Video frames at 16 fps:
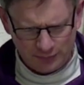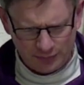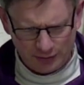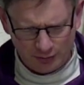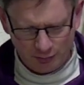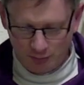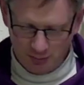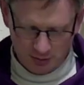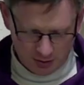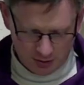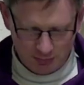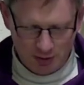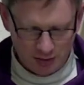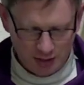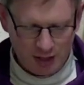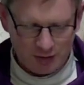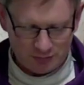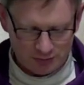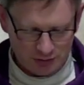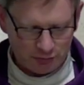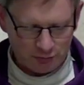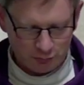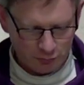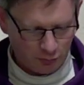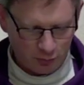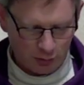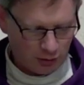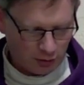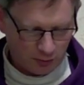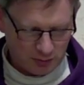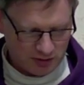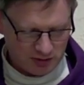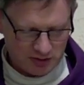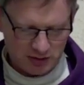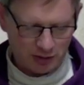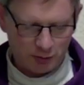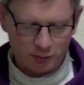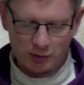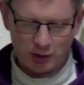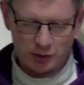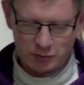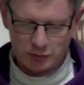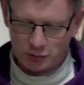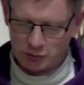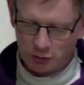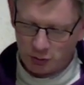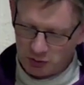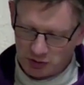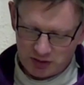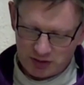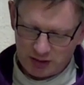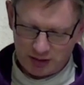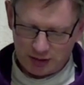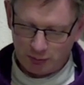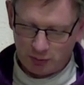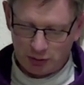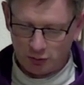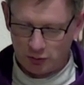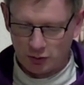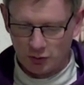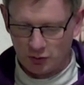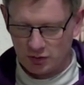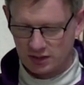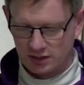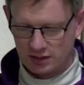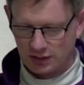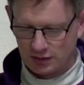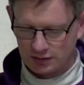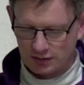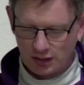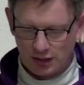or maybe, maybe you haven't often when it comes to these kind of prayers, we're so used to saying them, we don't notice these things.